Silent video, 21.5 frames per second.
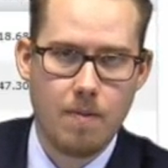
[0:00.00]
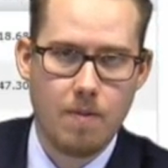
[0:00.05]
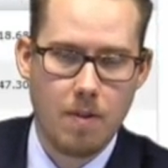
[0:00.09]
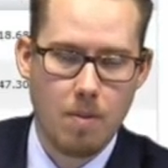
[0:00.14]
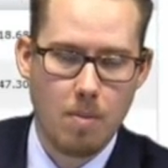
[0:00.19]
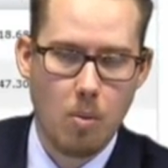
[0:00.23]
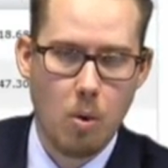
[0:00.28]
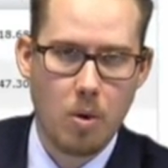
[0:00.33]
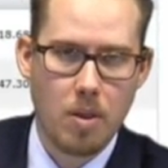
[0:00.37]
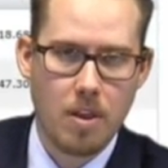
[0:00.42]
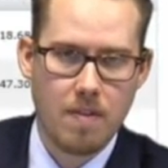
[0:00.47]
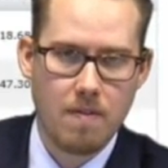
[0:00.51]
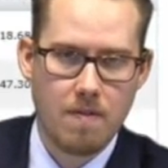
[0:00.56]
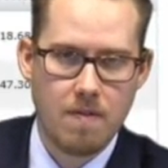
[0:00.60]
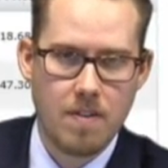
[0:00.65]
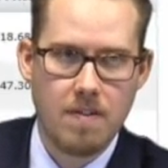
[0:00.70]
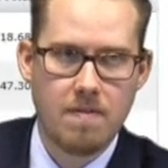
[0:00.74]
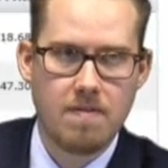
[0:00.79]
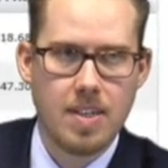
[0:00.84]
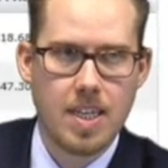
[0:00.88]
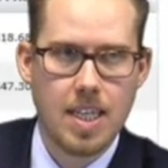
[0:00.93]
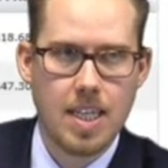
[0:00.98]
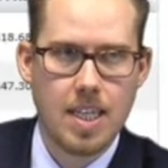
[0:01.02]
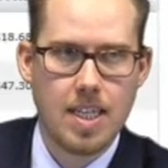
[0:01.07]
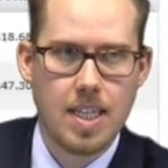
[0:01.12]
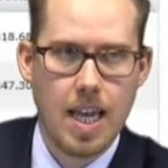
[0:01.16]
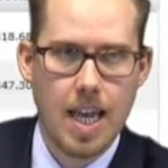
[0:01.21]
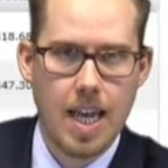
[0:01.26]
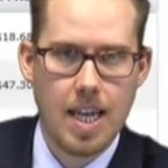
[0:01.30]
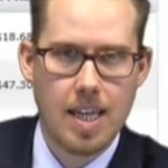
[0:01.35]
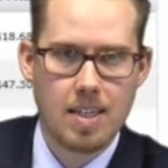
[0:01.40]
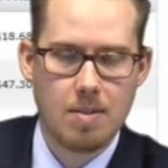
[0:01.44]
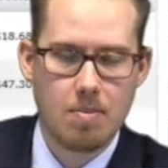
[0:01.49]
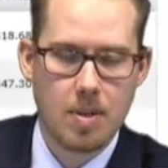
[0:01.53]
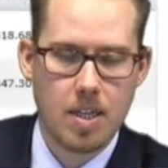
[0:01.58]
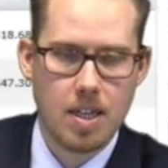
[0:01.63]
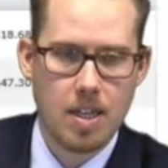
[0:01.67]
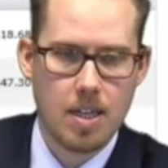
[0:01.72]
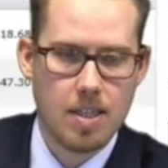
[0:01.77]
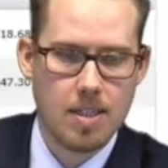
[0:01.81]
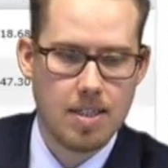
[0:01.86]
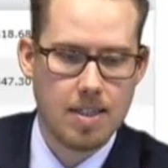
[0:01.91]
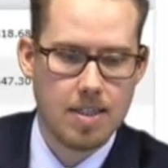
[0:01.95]
for more than 15 days
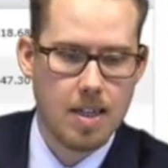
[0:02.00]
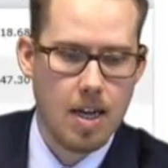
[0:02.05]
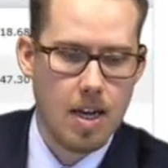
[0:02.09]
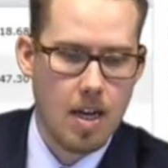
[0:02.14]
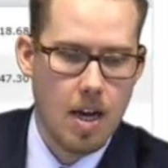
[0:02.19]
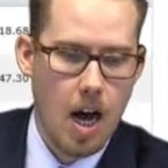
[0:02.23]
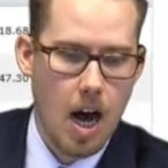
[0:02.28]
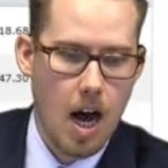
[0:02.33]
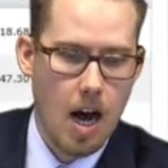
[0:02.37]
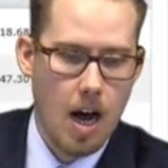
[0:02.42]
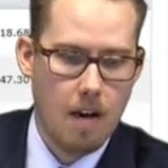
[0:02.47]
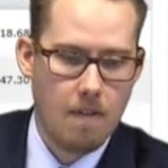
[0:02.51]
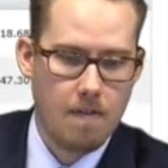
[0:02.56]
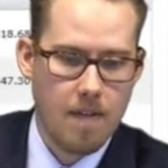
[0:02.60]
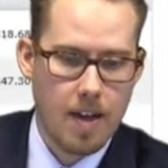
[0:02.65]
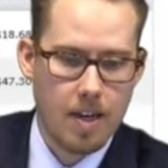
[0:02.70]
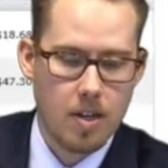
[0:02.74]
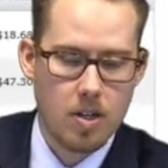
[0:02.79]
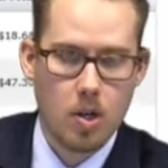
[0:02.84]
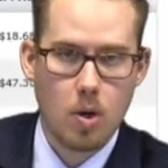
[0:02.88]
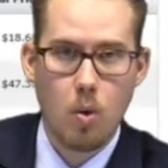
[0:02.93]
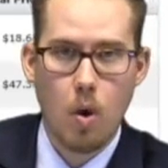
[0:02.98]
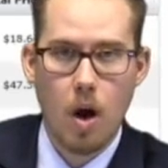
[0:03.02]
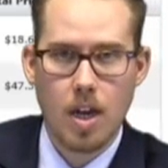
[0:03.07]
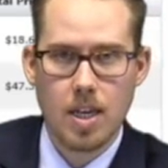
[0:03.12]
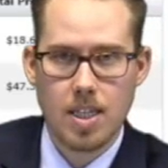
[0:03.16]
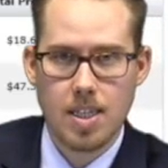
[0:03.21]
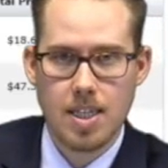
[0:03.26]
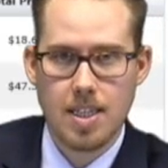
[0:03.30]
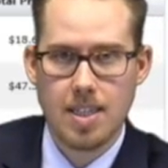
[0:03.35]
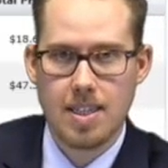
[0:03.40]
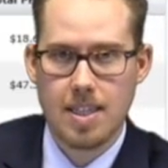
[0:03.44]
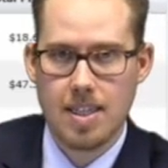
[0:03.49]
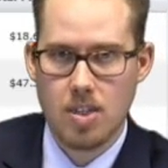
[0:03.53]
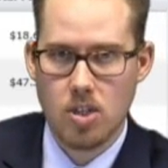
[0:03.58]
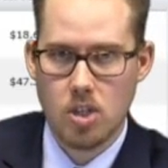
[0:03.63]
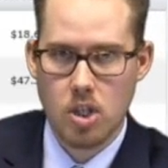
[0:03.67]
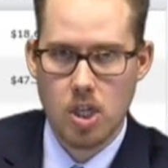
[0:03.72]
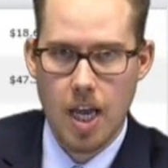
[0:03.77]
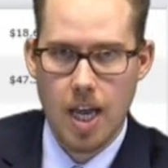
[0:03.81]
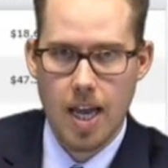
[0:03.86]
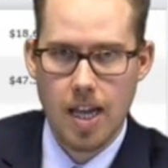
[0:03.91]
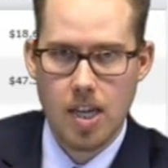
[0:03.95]
because vendor quantities can
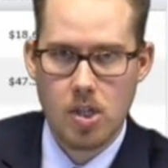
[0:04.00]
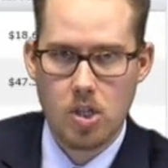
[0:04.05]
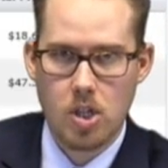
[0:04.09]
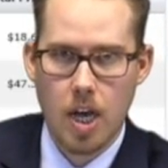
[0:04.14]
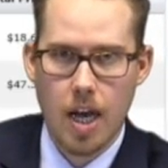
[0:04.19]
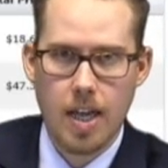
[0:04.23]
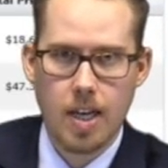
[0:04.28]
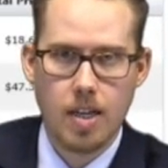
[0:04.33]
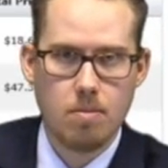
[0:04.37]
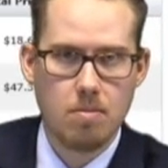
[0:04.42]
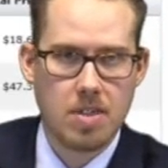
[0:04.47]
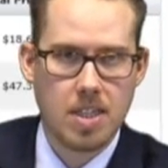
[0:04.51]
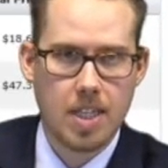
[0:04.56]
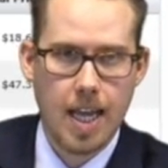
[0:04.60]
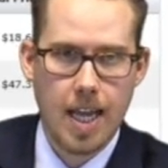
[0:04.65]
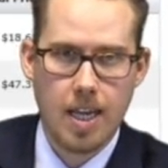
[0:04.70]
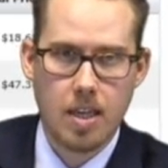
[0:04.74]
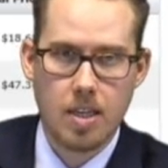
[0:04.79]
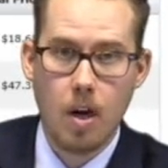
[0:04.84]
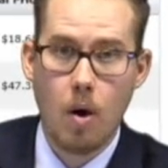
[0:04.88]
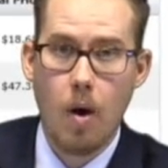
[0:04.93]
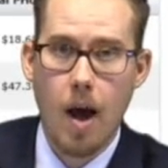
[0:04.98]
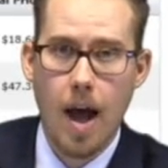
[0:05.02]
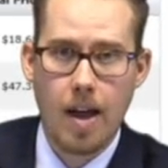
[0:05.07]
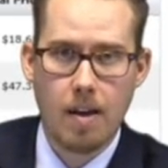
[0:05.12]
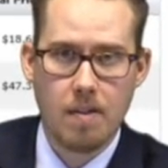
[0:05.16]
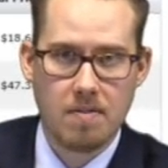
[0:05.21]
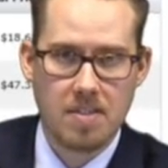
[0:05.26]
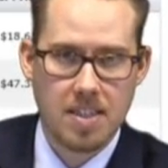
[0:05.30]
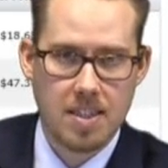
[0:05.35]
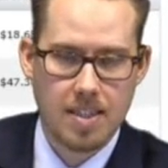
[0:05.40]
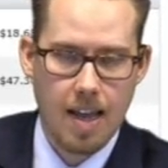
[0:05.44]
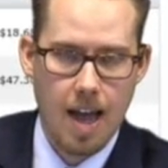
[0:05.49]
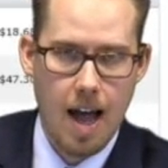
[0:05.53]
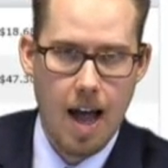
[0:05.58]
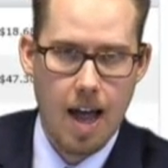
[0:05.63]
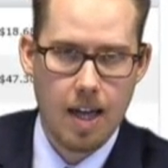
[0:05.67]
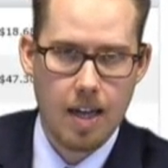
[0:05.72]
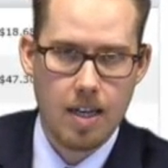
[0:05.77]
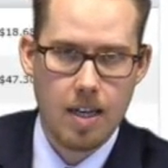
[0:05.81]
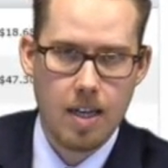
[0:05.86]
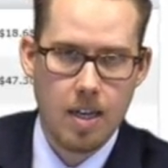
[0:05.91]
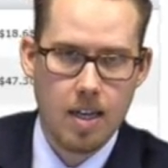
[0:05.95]
change, items can go out of
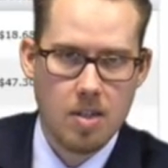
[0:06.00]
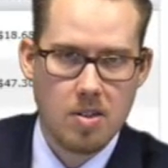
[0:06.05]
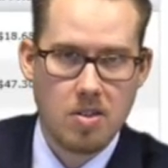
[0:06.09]
stock.